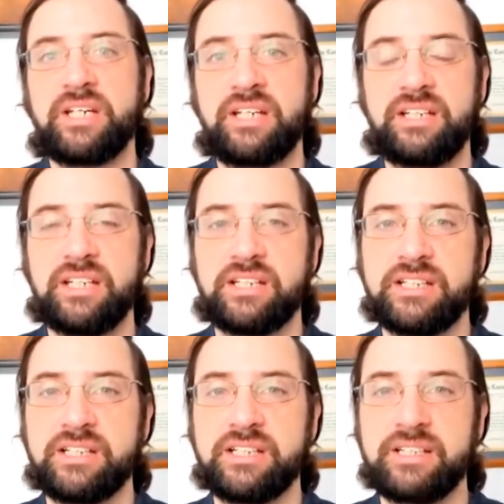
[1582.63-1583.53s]
and
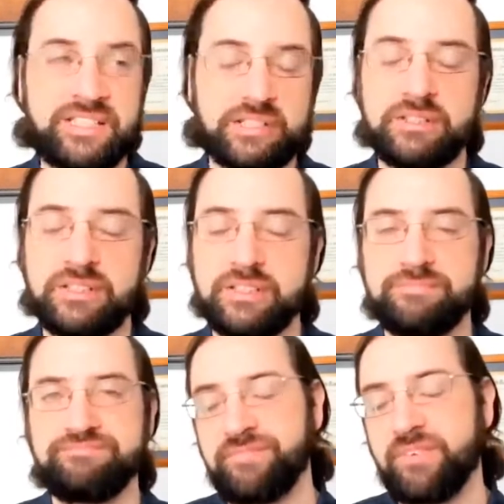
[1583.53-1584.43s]
at least,
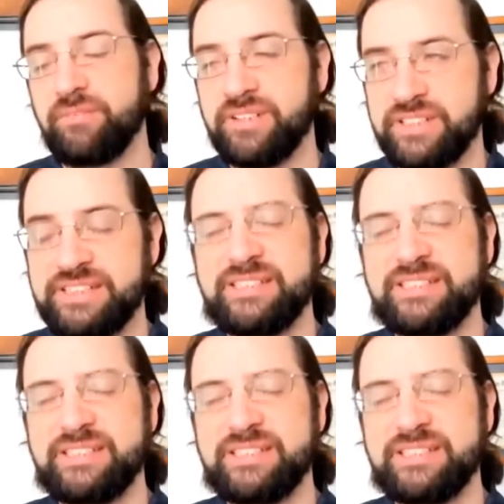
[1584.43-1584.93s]
well,